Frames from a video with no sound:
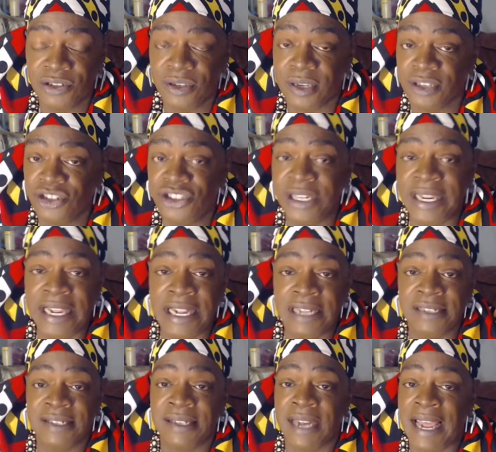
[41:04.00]

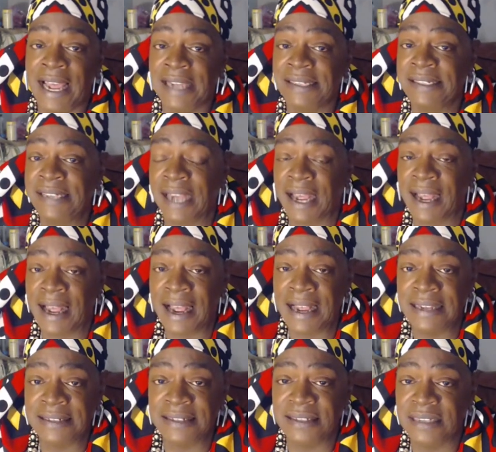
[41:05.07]
Jeans, slacks,
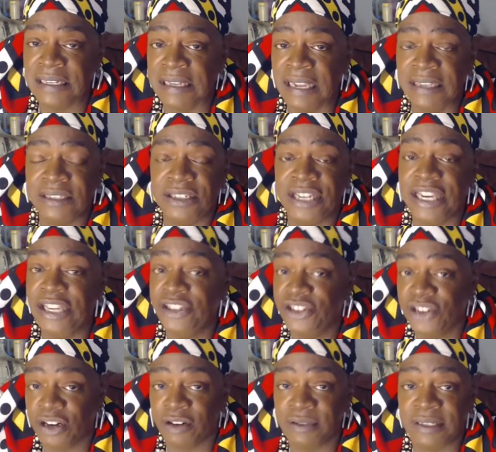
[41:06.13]
ties,
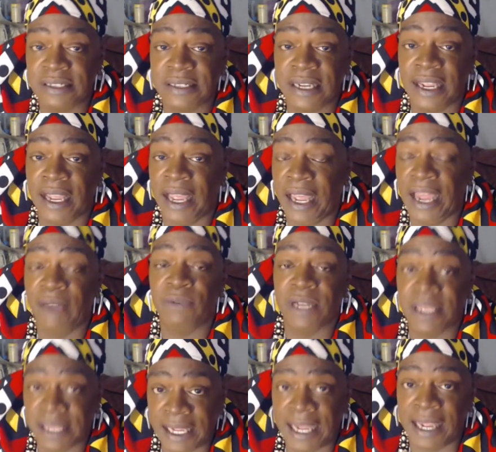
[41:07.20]
t-shirts,
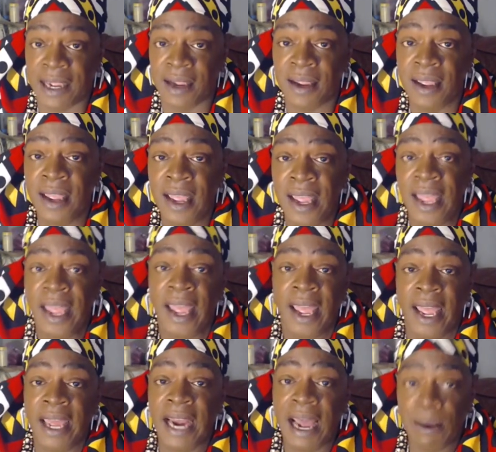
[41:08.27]
everything.
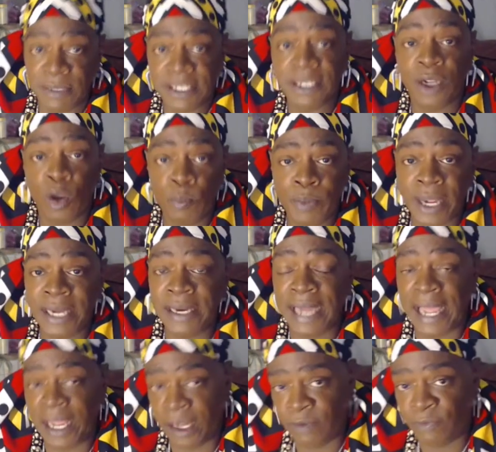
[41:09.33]
And I was a little butt
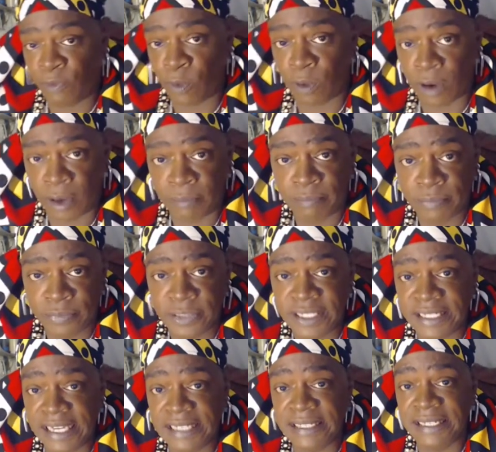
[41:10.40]
naked for
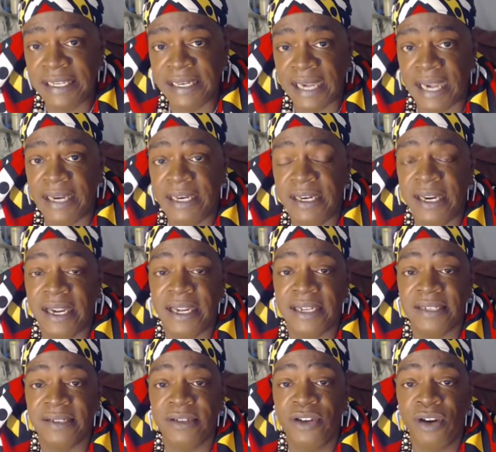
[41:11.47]
60, 90
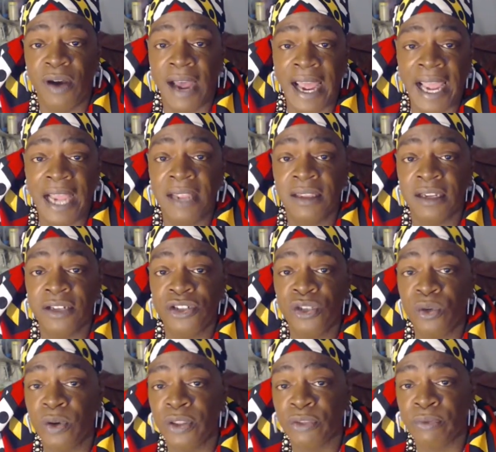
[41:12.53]
days. You know, I had the
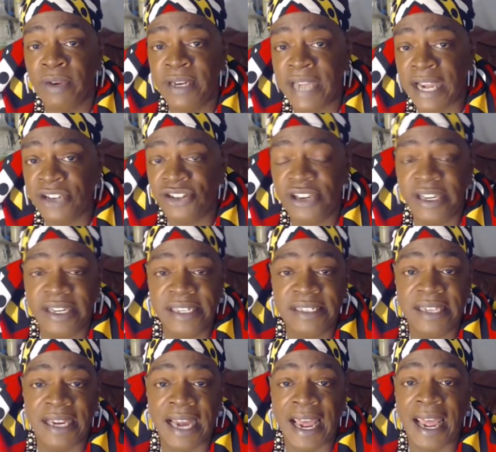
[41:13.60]
two or three dashikis
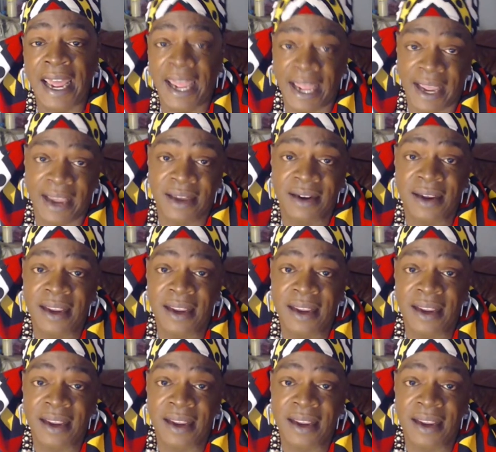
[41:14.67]
that I had.